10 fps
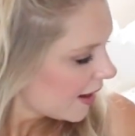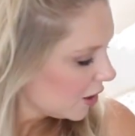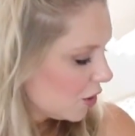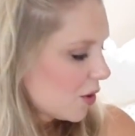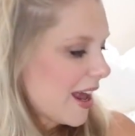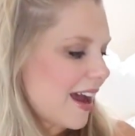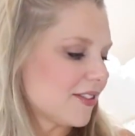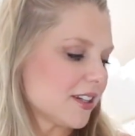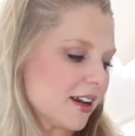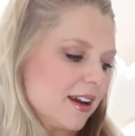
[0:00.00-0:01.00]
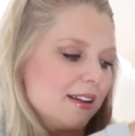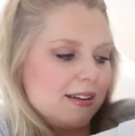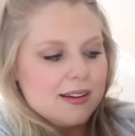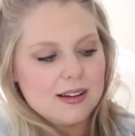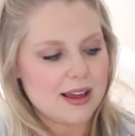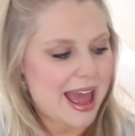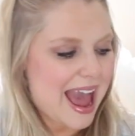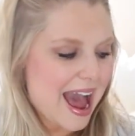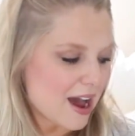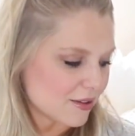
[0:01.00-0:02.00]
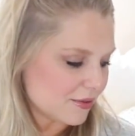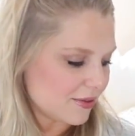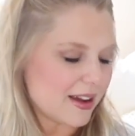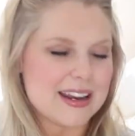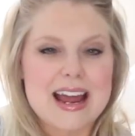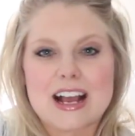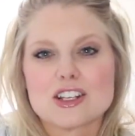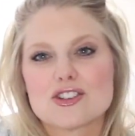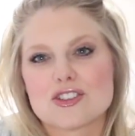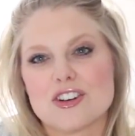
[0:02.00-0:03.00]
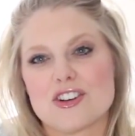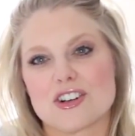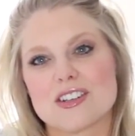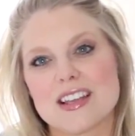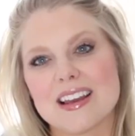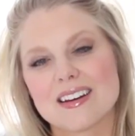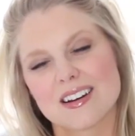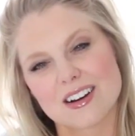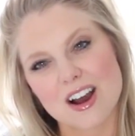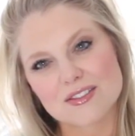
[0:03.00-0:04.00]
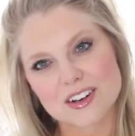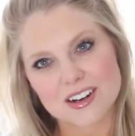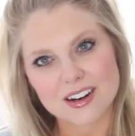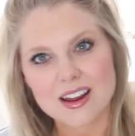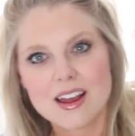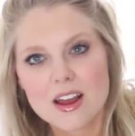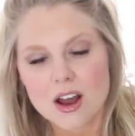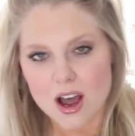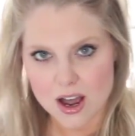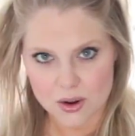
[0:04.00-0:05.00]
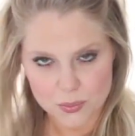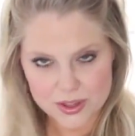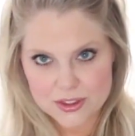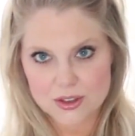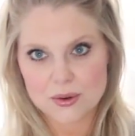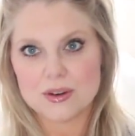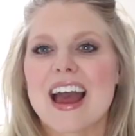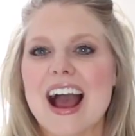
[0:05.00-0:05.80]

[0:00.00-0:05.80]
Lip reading: you don't have to have an extra nursing cover with you.